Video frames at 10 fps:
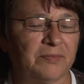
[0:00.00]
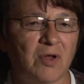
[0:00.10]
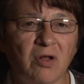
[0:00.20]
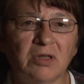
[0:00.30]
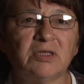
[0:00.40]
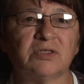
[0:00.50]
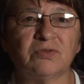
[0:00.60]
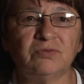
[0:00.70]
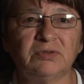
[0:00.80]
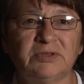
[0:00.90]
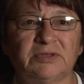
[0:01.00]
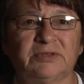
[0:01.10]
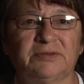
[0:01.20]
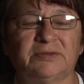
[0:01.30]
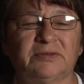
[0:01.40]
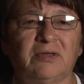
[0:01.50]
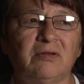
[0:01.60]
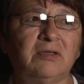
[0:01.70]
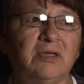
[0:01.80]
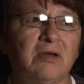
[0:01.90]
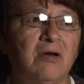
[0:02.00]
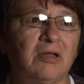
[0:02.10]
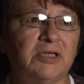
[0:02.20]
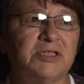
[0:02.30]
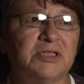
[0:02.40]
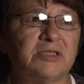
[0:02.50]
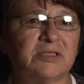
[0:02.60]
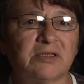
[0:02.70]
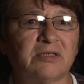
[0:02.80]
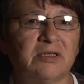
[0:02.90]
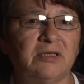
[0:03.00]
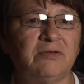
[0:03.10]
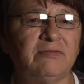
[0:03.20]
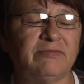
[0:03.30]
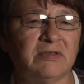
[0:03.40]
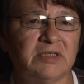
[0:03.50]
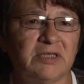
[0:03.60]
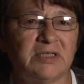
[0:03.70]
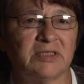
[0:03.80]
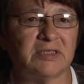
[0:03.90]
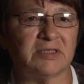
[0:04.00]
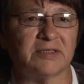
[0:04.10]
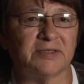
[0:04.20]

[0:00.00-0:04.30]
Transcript: all the schools, all the colleges, the universities.